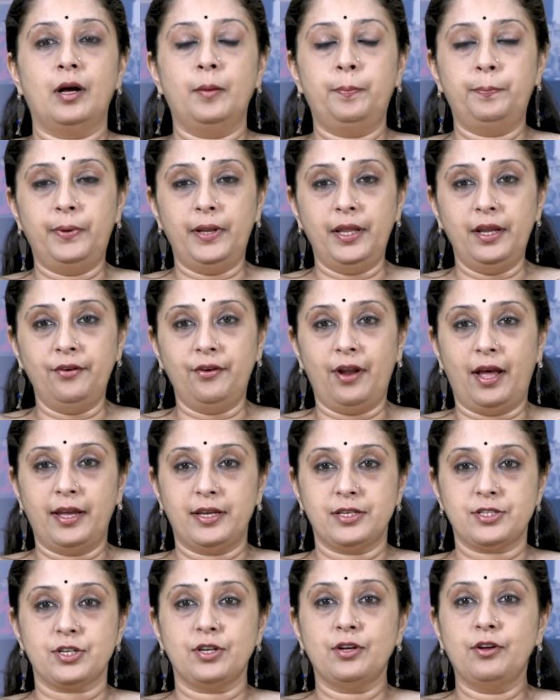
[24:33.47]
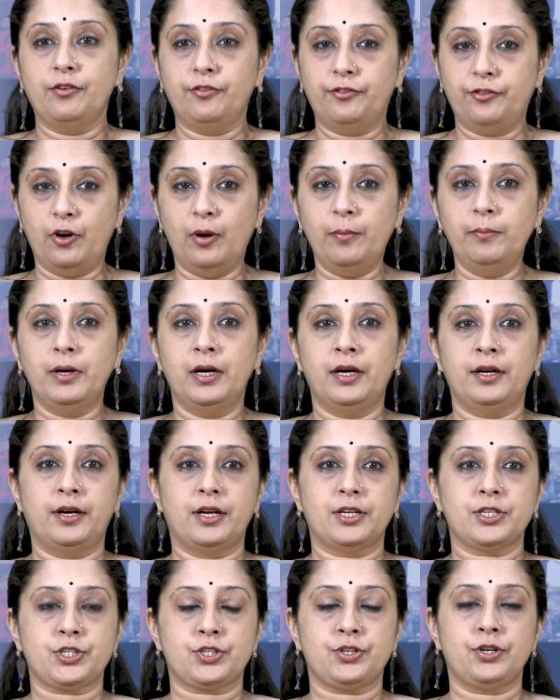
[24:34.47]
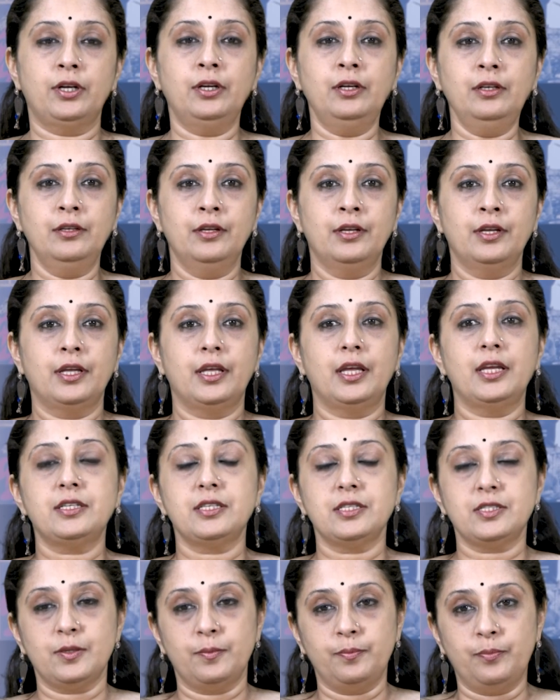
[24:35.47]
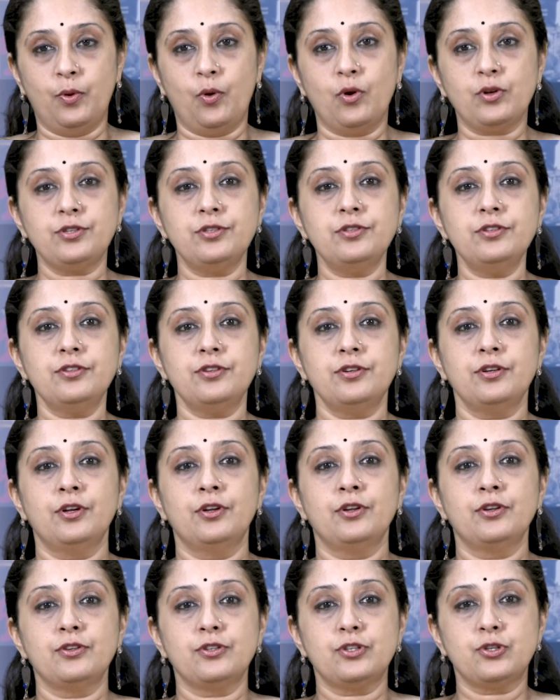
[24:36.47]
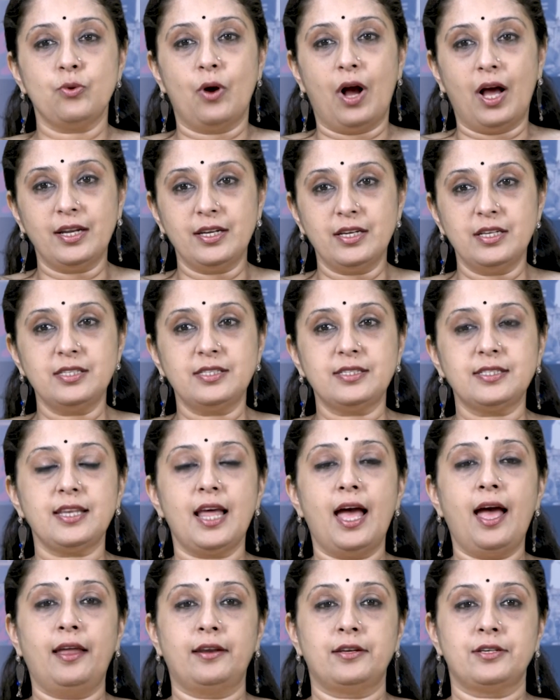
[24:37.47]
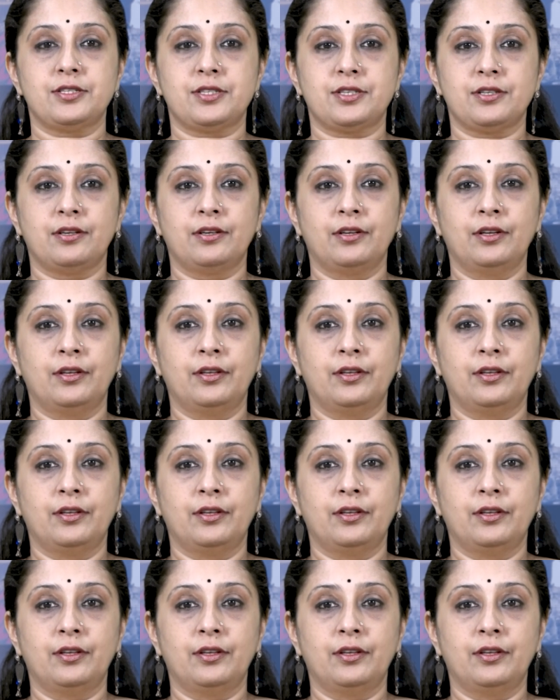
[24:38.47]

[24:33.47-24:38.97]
a playwright from Maharashtra, it is important to understand